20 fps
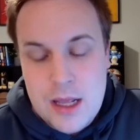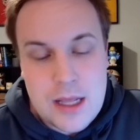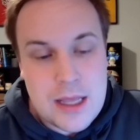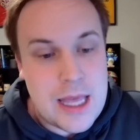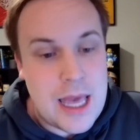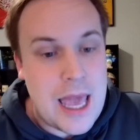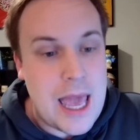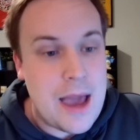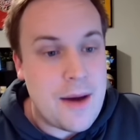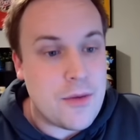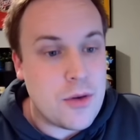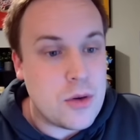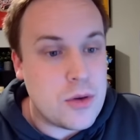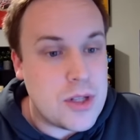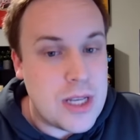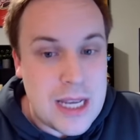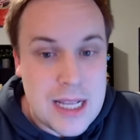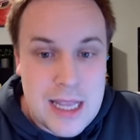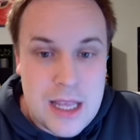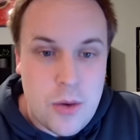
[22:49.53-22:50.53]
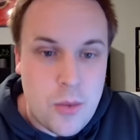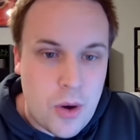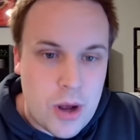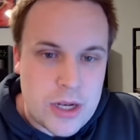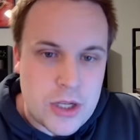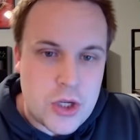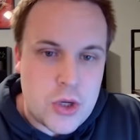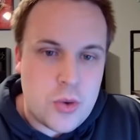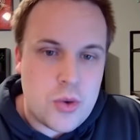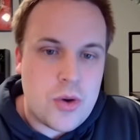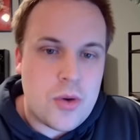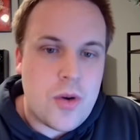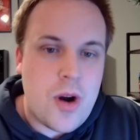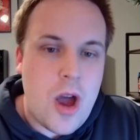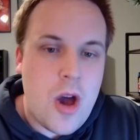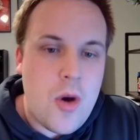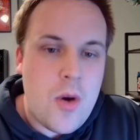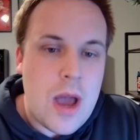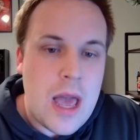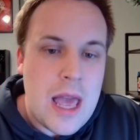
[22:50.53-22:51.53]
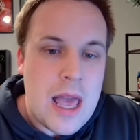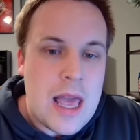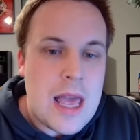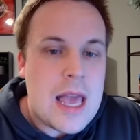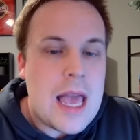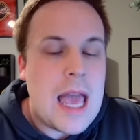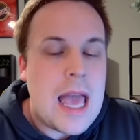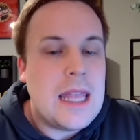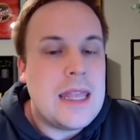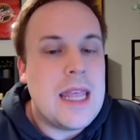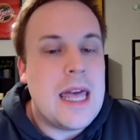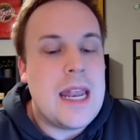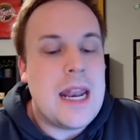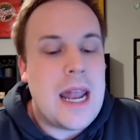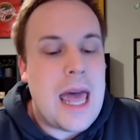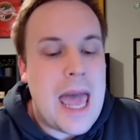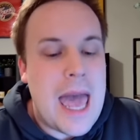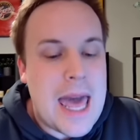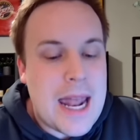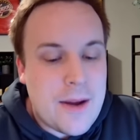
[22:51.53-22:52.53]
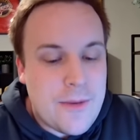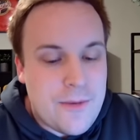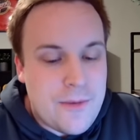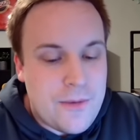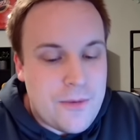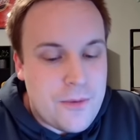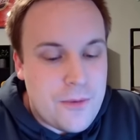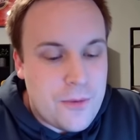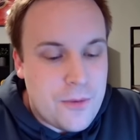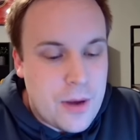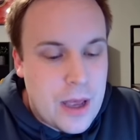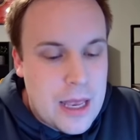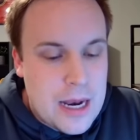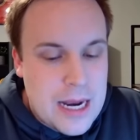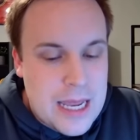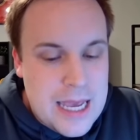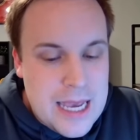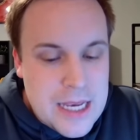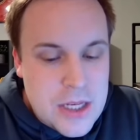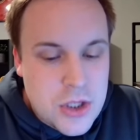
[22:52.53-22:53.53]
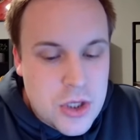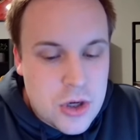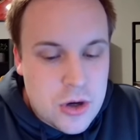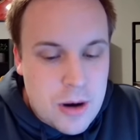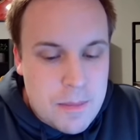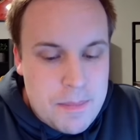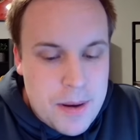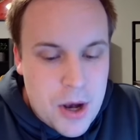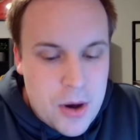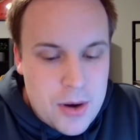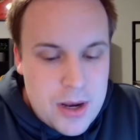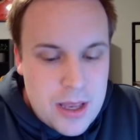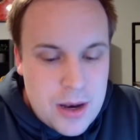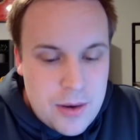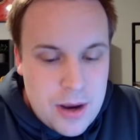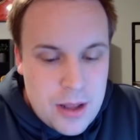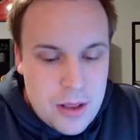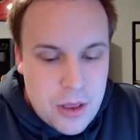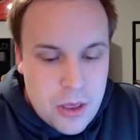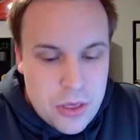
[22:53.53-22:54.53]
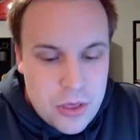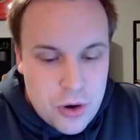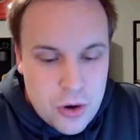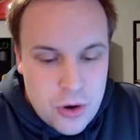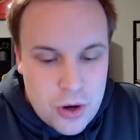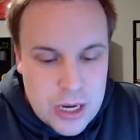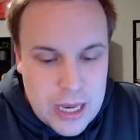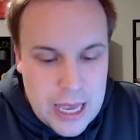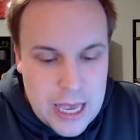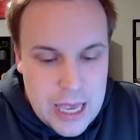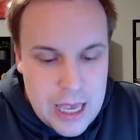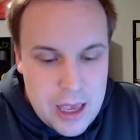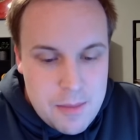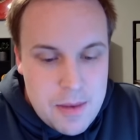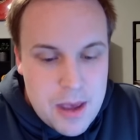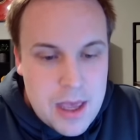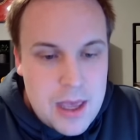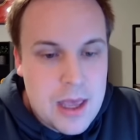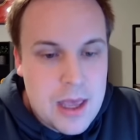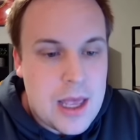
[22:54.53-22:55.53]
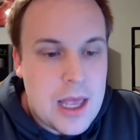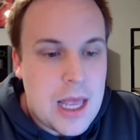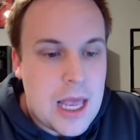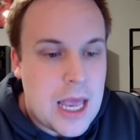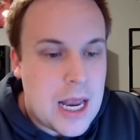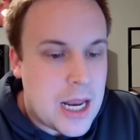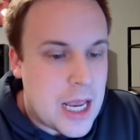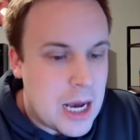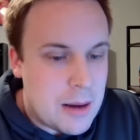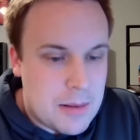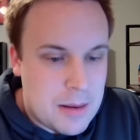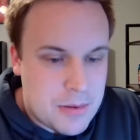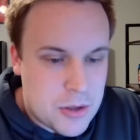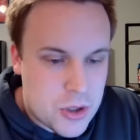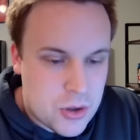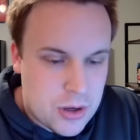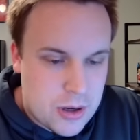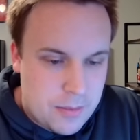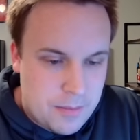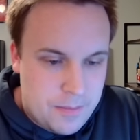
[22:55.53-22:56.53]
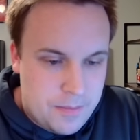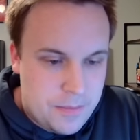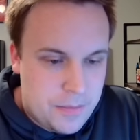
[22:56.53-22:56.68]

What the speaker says: They have routinely won two in a row and then had an easier opponent in the third game and come up short.